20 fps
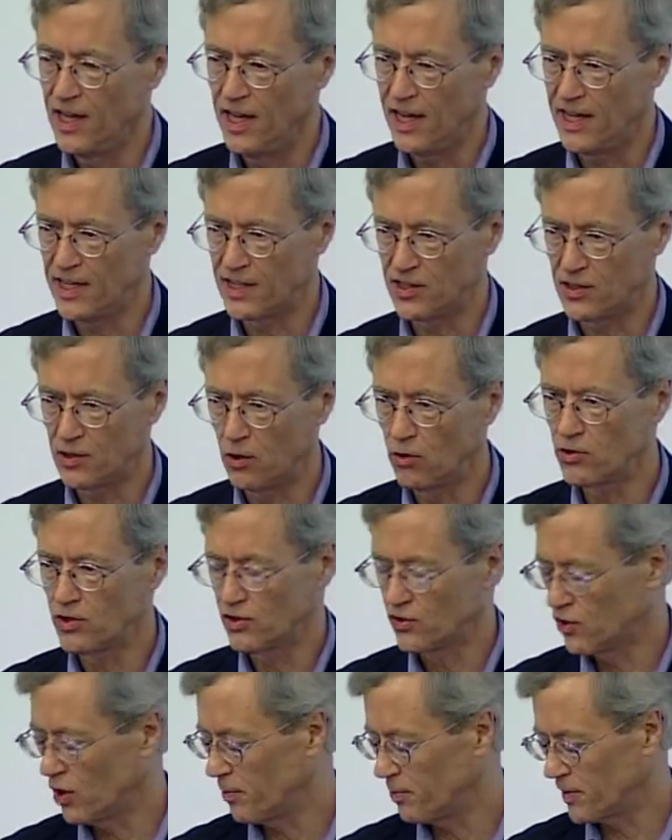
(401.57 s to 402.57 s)
and it's those
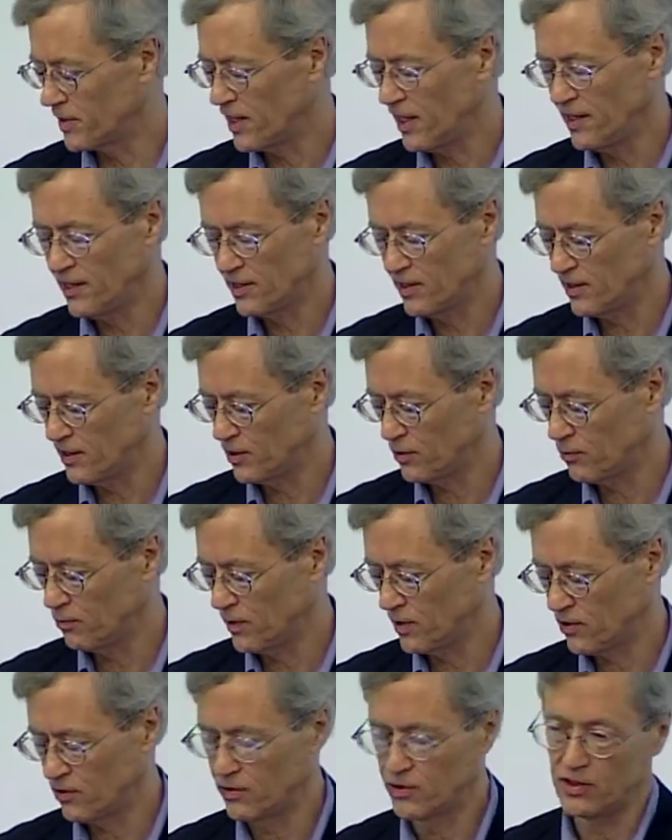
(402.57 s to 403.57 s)
interpretations
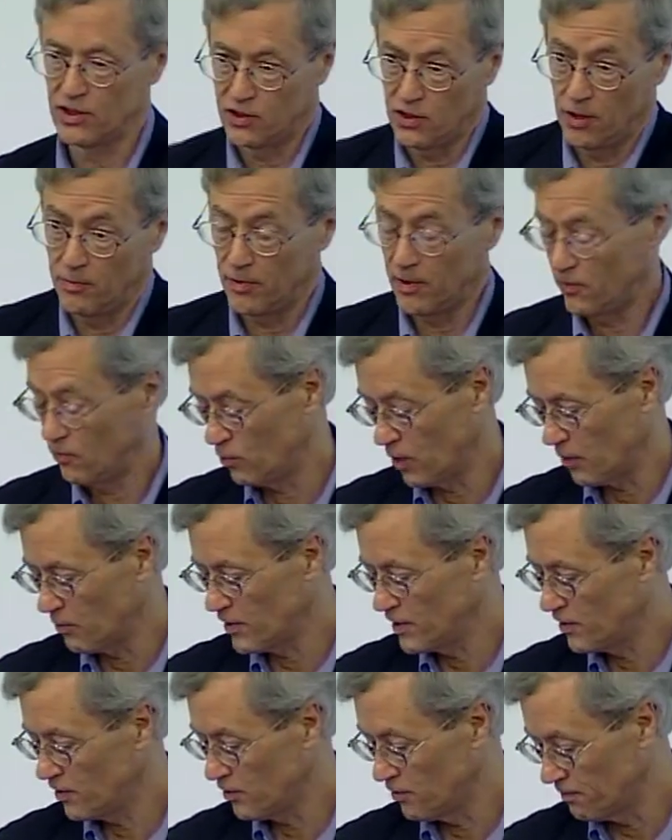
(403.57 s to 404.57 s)
which determine what we
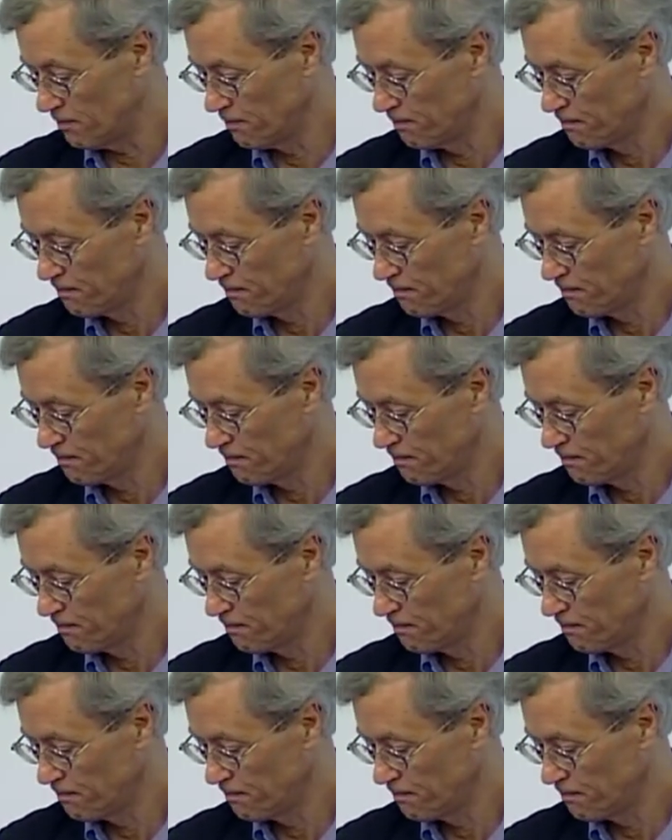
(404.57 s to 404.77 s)
do.